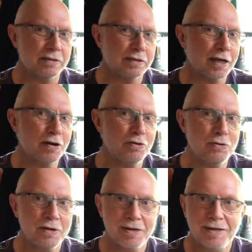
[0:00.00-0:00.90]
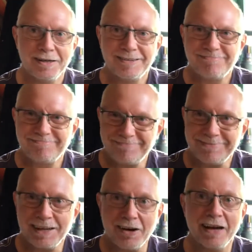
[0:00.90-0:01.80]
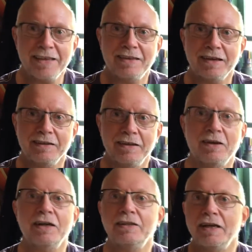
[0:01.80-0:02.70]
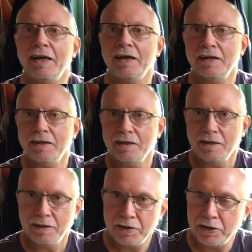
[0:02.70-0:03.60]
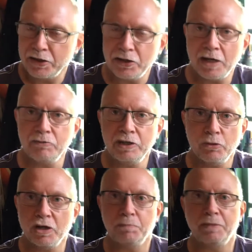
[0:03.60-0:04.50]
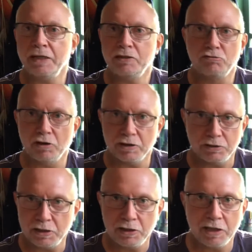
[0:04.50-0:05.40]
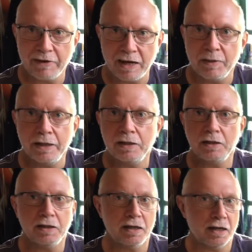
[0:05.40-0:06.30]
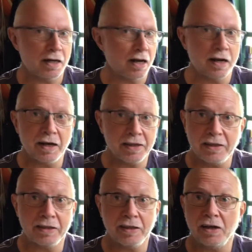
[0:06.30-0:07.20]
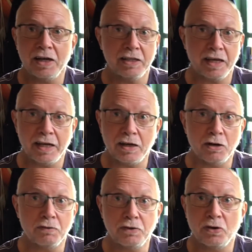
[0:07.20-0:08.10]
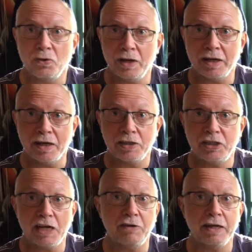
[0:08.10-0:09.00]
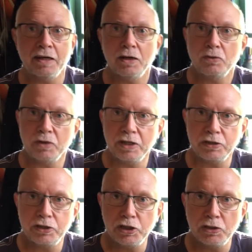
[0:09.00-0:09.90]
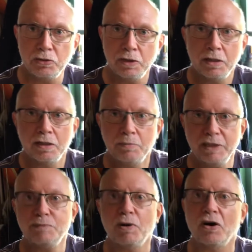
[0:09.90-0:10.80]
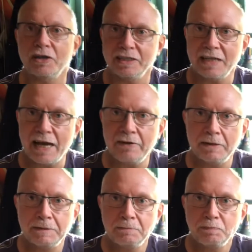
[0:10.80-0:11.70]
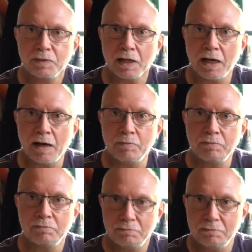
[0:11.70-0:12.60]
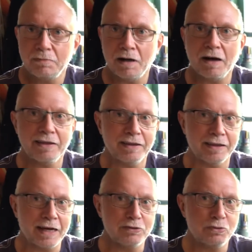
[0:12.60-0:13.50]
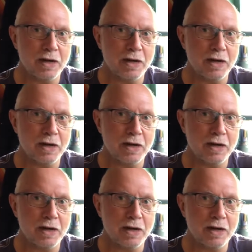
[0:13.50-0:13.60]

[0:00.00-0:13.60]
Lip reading: So I think the idea that you want to be derogatory to your enemy, and I think the idea of calling a Jerry with his new piss pot on his head, I think that's